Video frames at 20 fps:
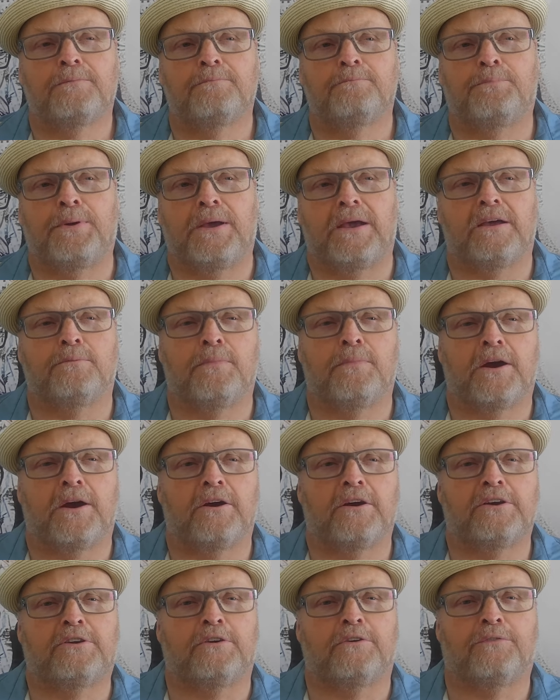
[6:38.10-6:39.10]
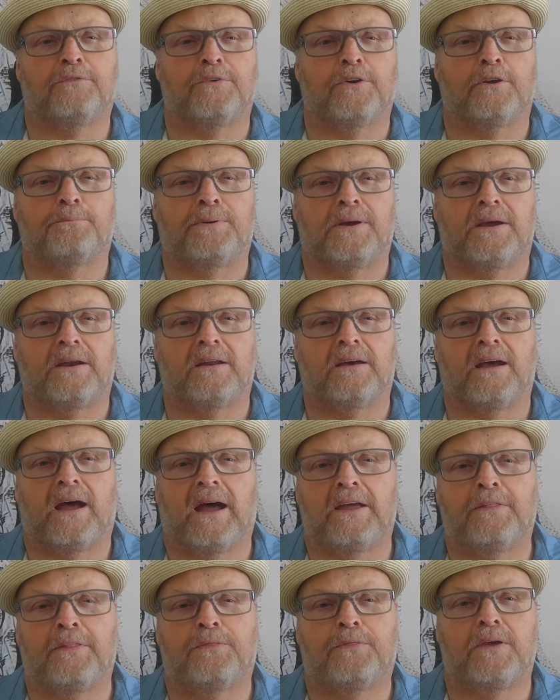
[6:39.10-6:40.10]
being married to a Filipina,
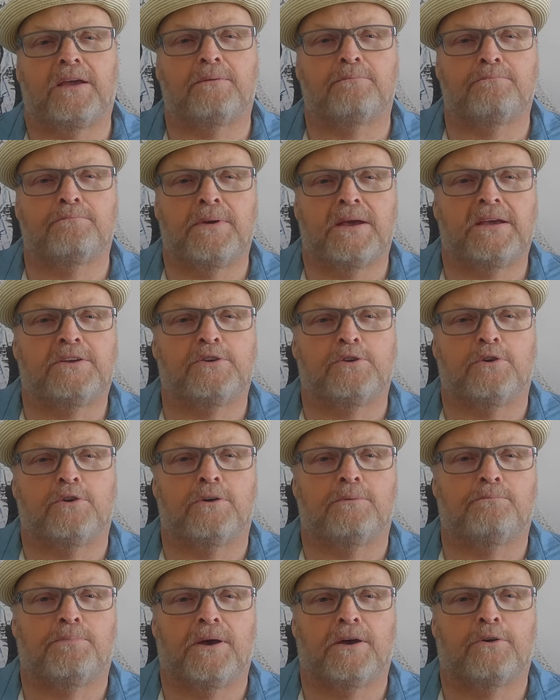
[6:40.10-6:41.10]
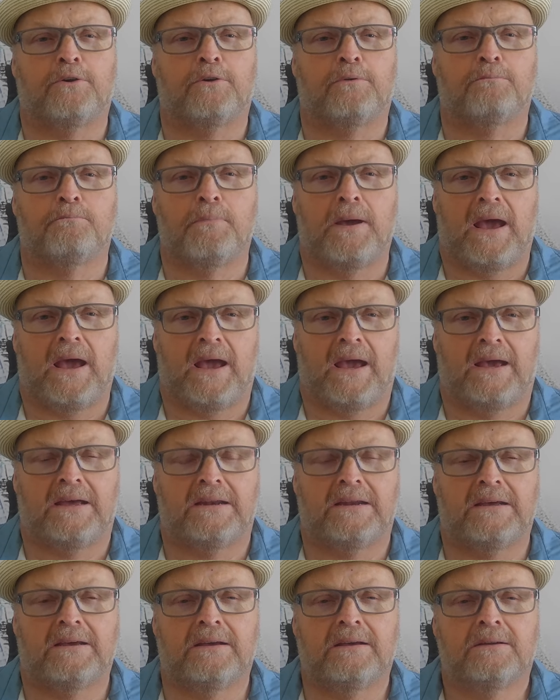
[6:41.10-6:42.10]
I think, makes you a better
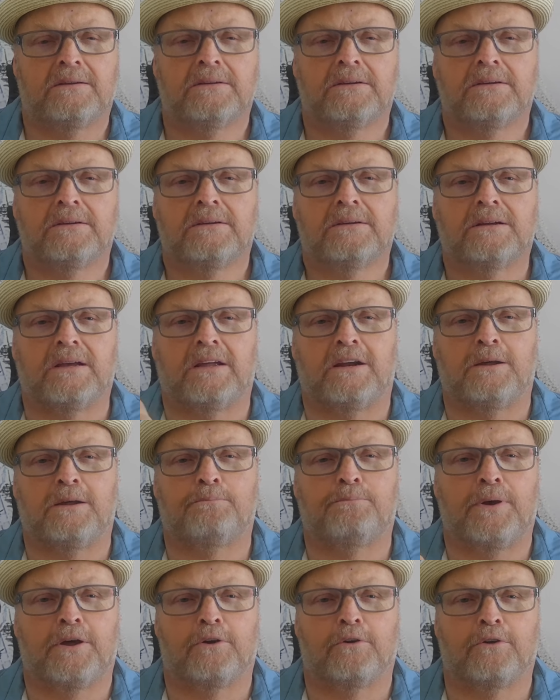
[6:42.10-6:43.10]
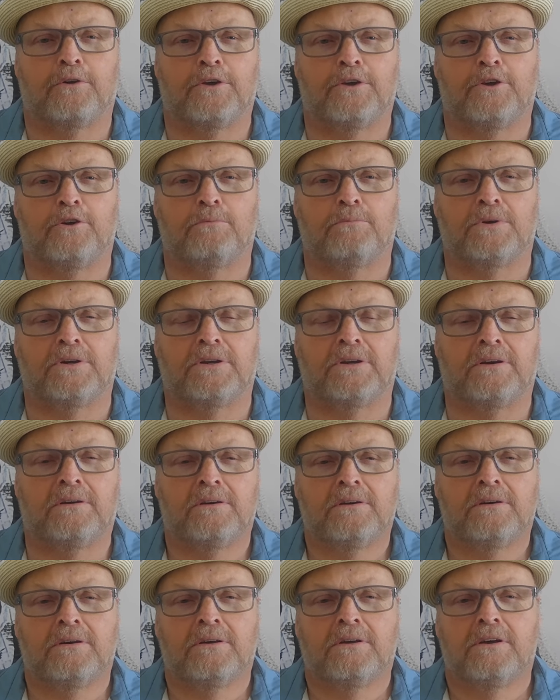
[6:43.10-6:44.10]
man and a better human,
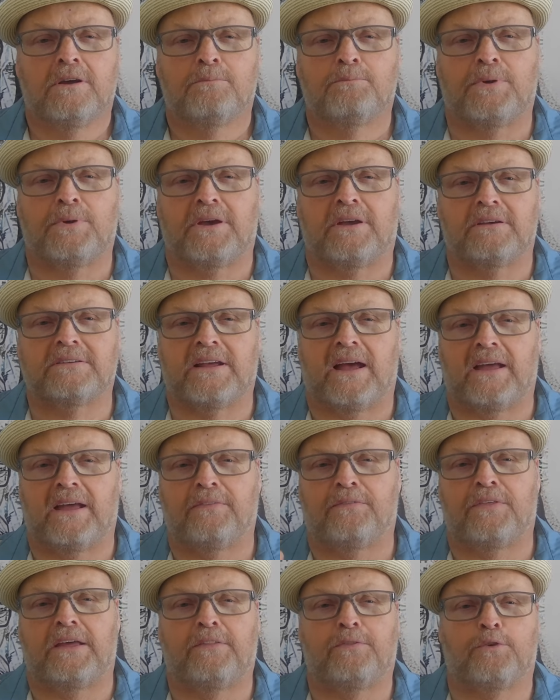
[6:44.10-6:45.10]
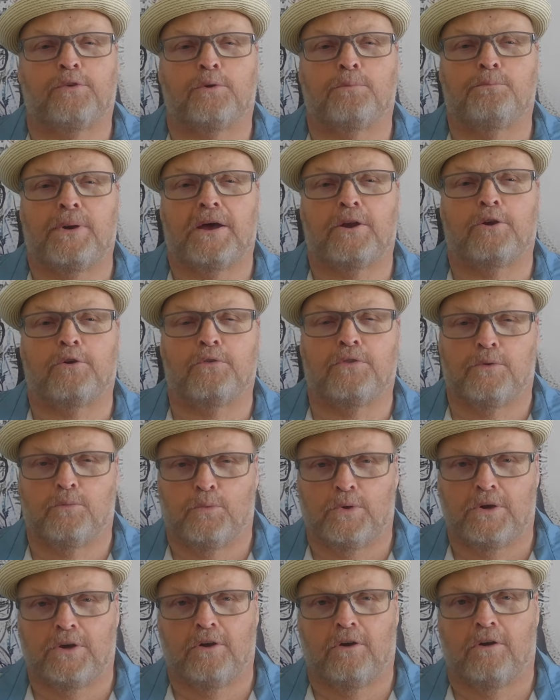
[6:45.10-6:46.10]
because I think they're better than
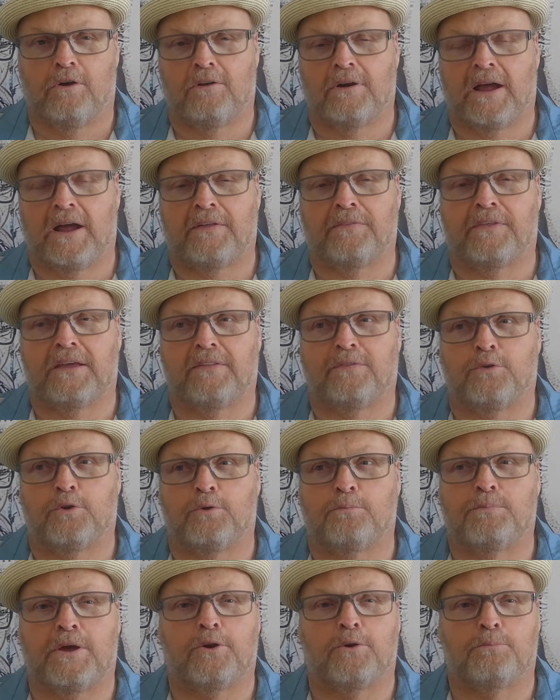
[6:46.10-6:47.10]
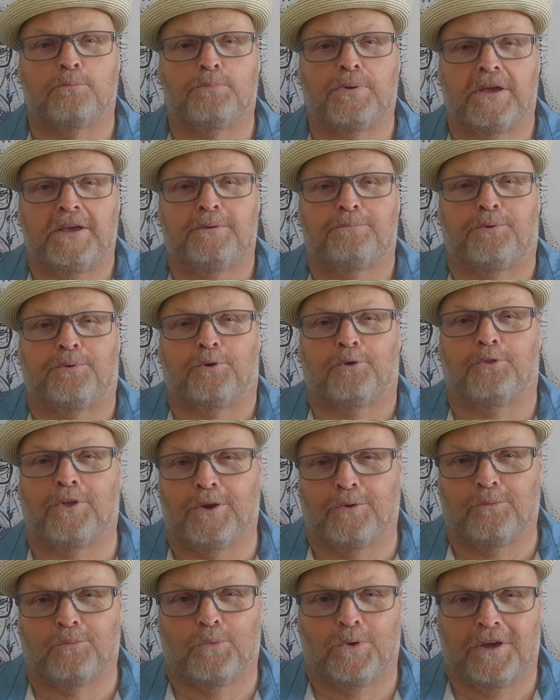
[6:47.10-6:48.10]
we are. I think they're better people
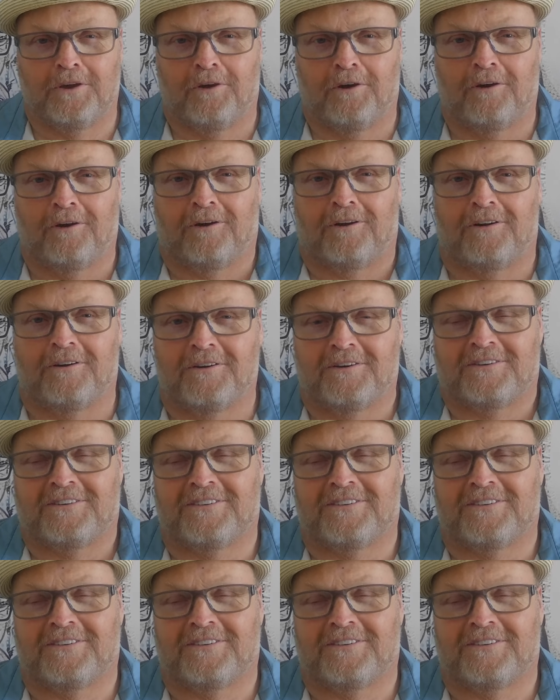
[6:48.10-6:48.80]
than we are.